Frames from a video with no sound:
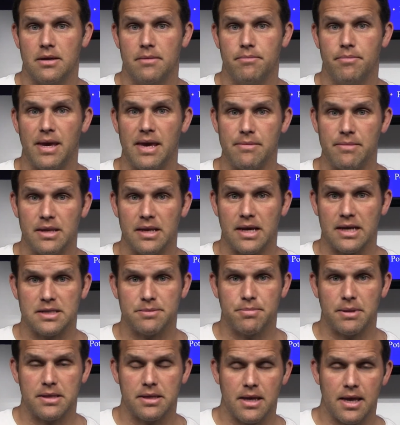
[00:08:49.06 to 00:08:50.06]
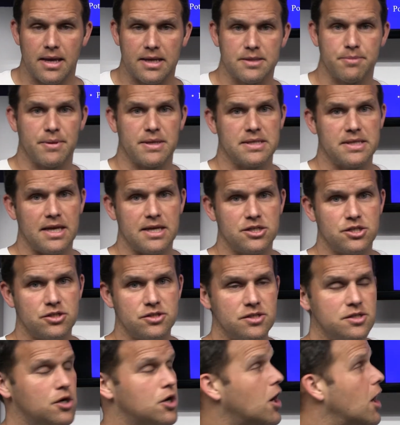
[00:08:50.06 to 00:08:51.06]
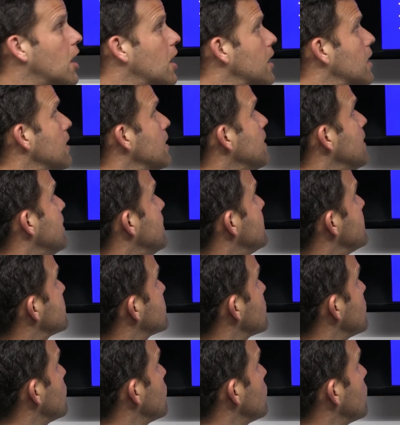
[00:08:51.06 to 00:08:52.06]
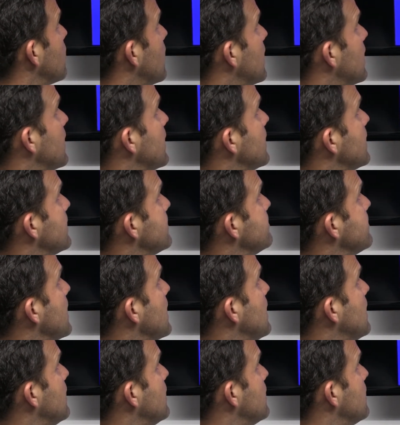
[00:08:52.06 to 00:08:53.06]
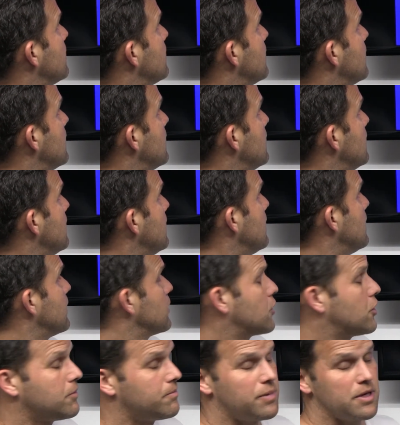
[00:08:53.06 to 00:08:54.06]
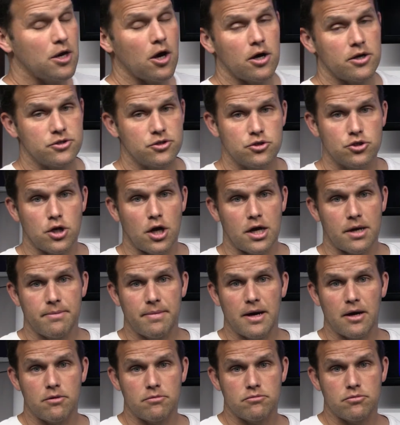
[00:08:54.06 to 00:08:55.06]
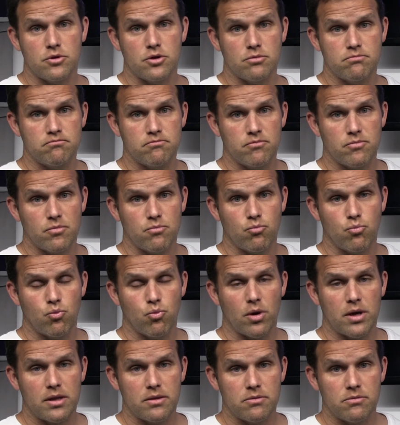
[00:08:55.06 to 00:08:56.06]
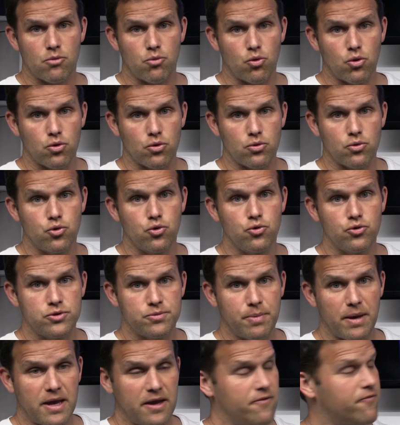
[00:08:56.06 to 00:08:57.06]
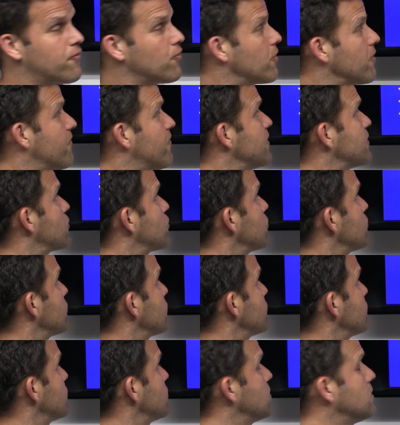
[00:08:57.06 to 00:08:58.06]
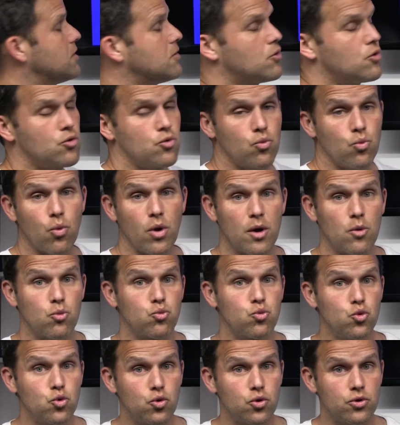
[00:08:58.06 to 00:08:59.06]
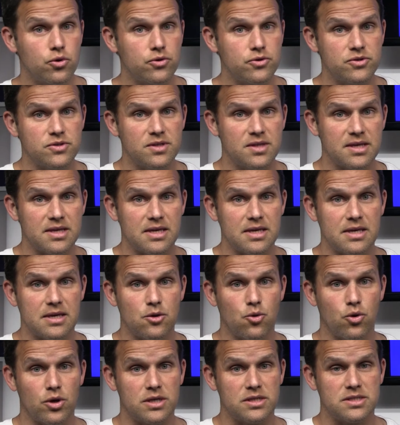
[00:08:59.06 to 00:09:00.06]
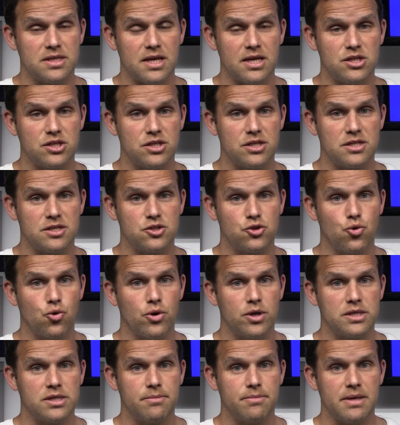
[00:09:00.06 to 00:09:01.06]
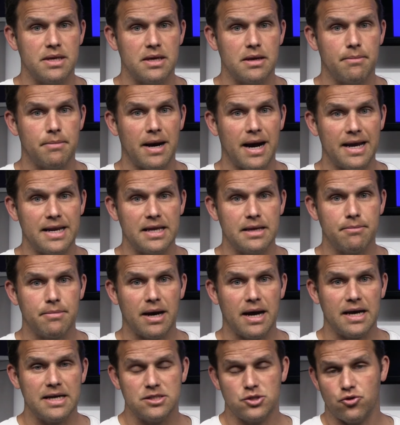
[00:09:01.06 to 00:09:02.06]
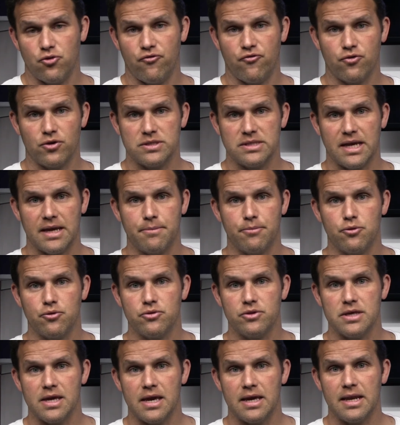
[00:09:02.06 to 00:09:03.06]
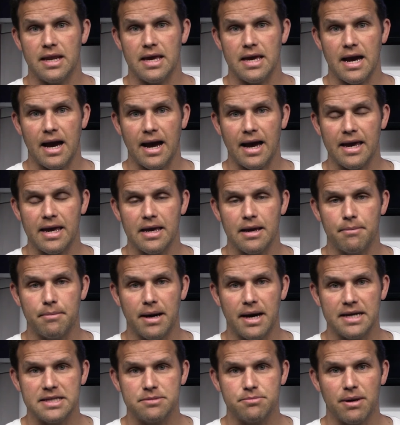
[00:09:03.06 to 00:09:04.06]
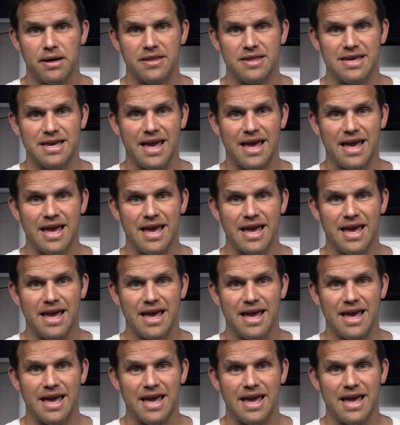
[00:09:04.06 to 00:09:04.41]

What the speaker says: payment expectations there are. So could be also talk about what the role, who's paying for officials, what rules the organization is going to be abiding by. So for example, the NAI abides by the